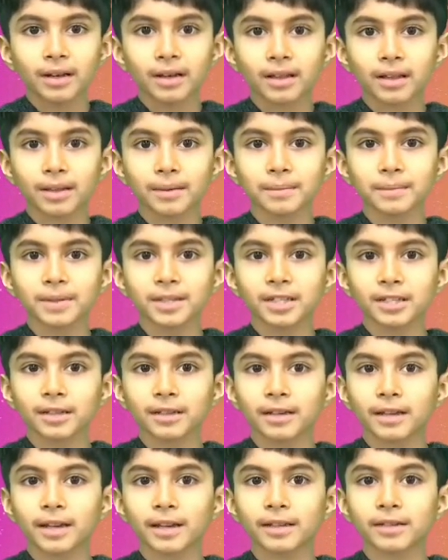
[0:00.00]
Glimpse
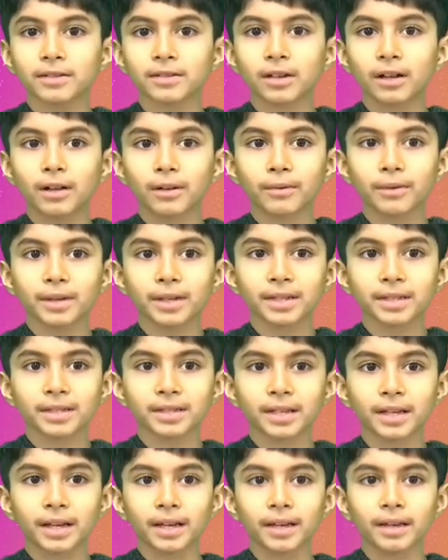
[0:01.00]
kids always
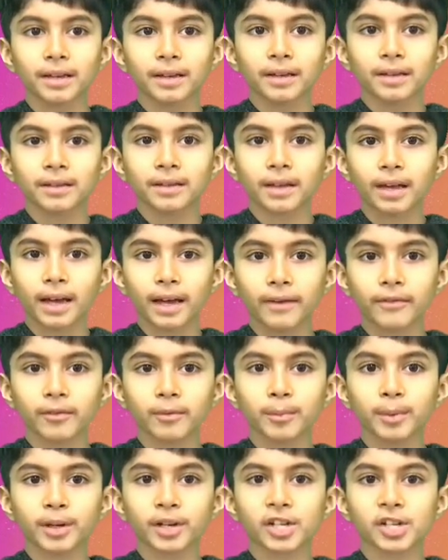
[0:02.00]
say that
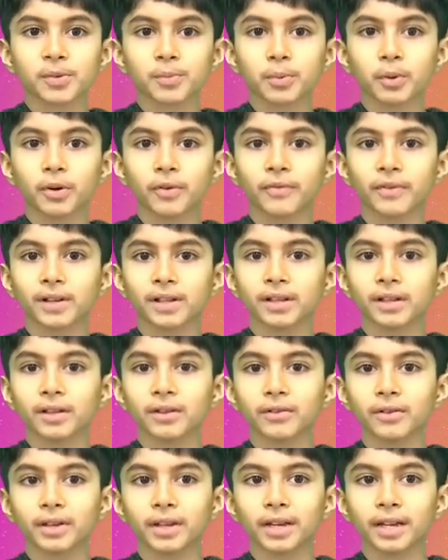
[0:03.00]
everybody's
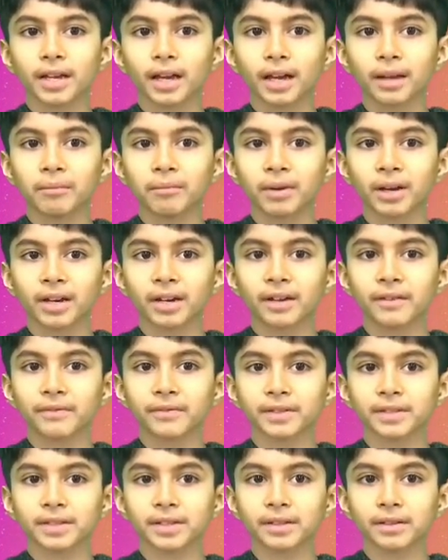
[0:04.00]
perfectly unique and
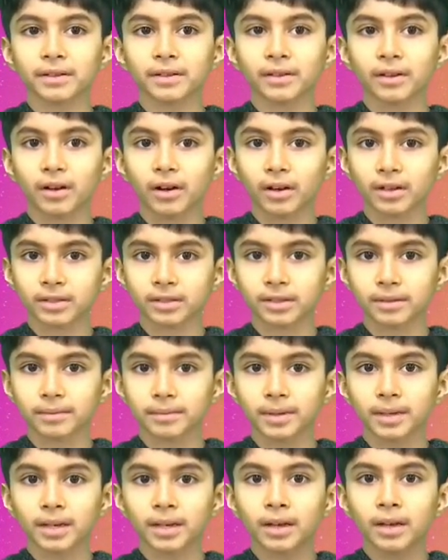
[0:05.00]
magnificently awesome.
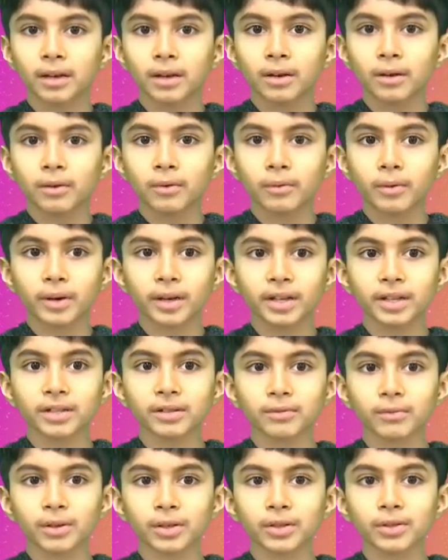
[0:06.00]
What
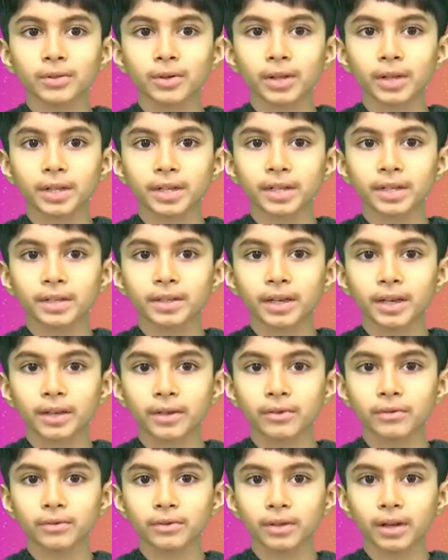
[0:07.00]
is one quality
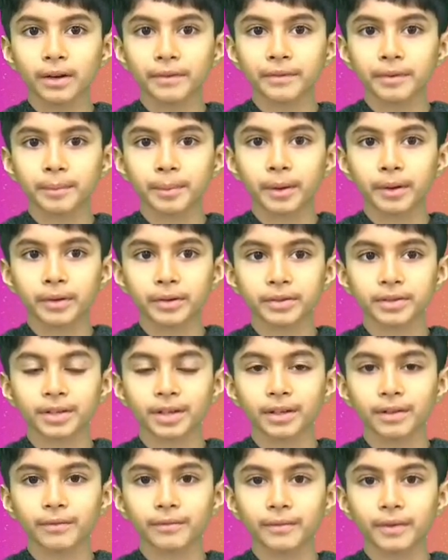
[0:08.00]
that you love about
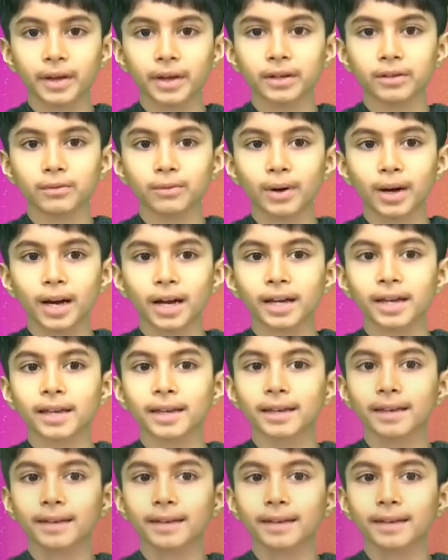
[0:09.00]
yourself and why?